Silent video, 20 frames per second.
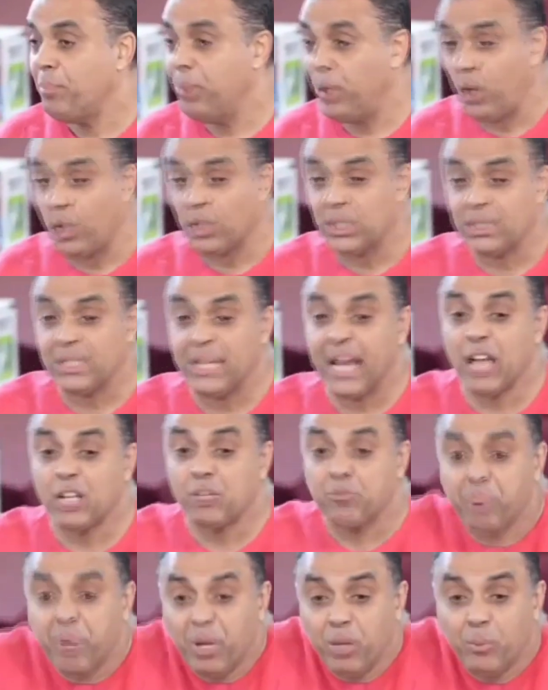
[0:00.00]
Because she
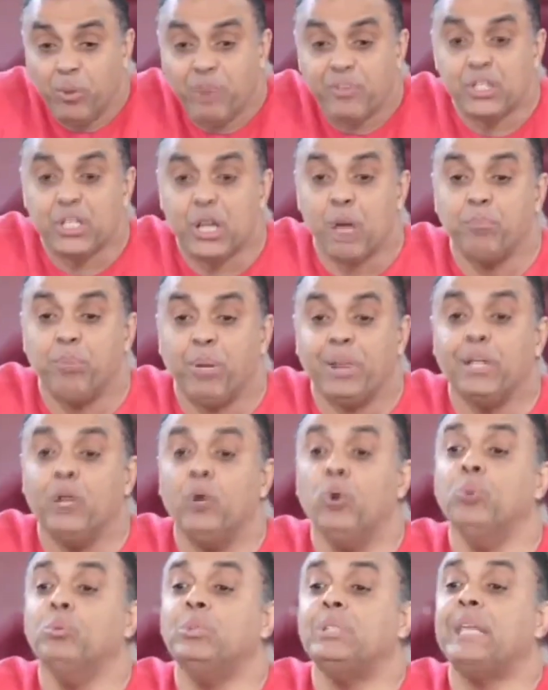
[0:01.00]
has been with somebody
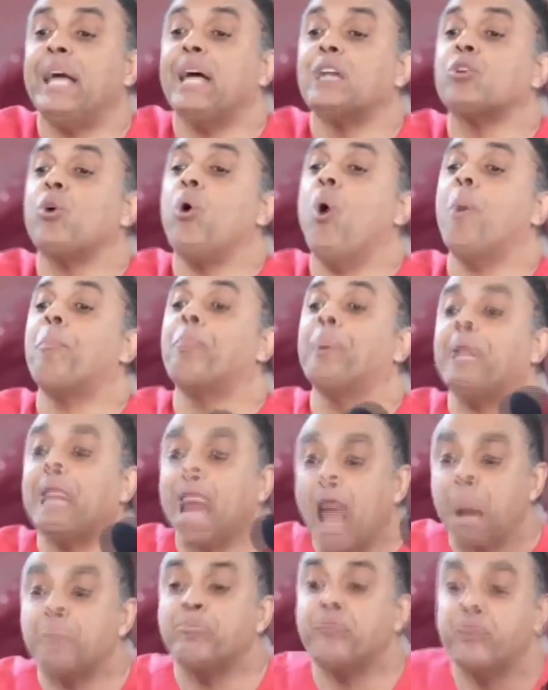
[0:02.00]
whom she has
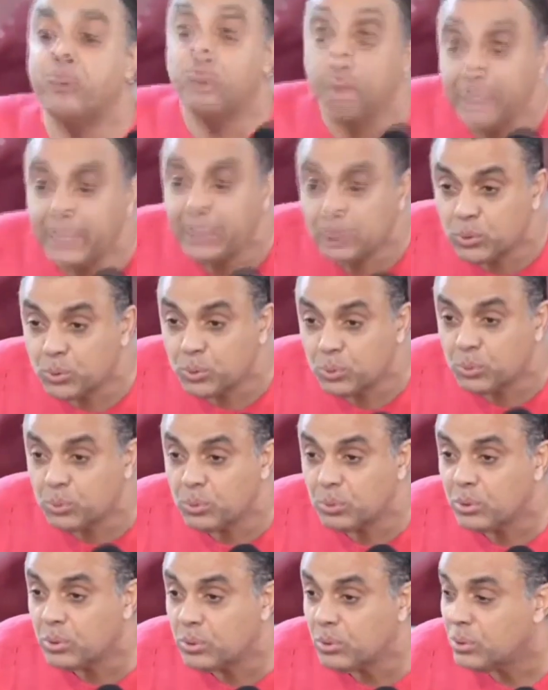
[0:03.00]
opened up fully to.
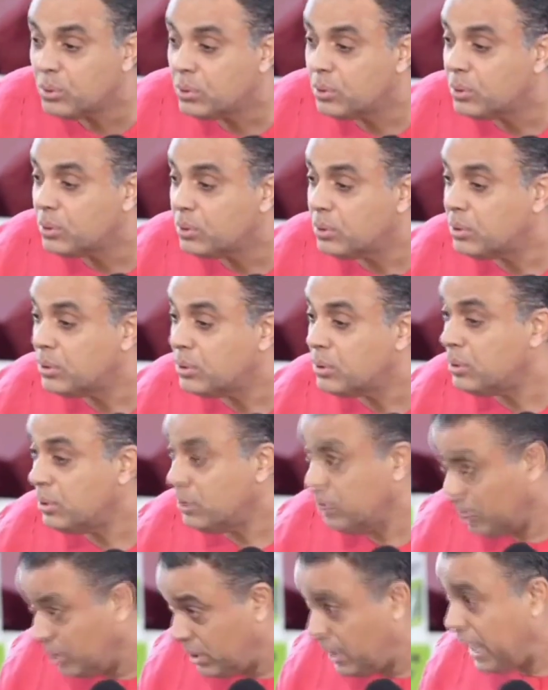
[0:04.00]

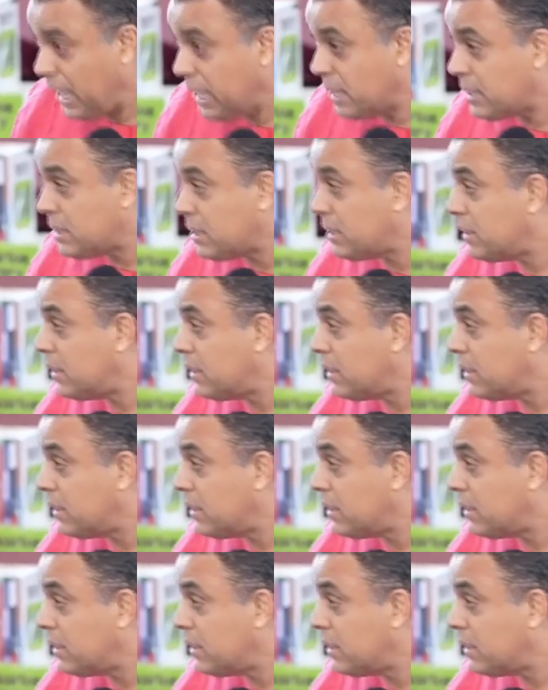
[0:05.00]
Yes.